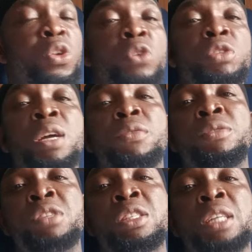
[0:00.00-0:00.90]

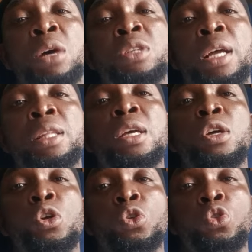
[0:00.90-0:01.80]
650,000
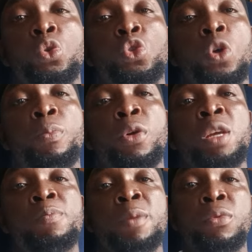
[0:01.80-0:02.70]
to
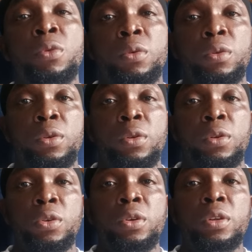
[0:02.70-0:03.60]
support the people.
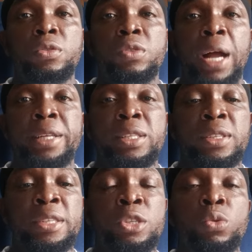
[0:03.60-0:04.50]
That
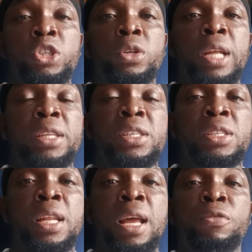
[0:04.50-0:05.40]
is the situation. That
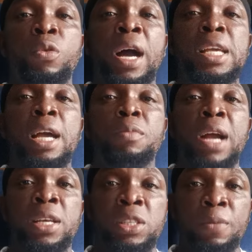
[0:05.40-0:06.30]
is the level I
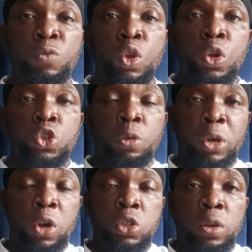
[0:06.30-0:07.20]
am, guys. So
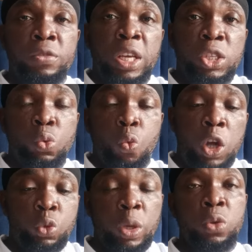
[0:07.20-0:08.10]
because of this,
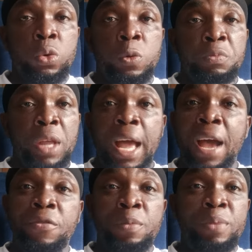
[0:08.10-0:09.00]
what we do
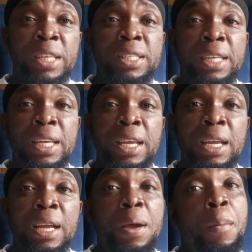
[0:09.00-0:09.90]
every blessed
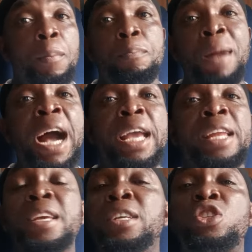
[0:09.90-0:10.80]
day,
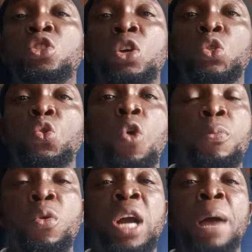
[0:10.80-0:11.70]
mine is just to
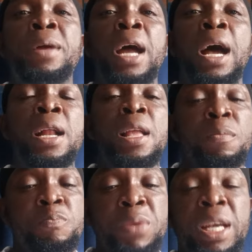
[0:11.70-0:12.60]
open camera,
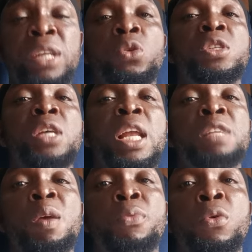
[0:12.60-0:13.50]
begin to
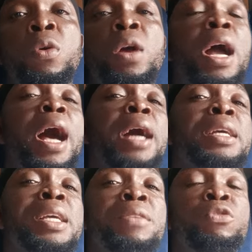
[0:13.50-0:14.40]
select people
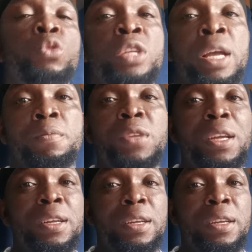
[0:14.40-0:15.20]
and give to them.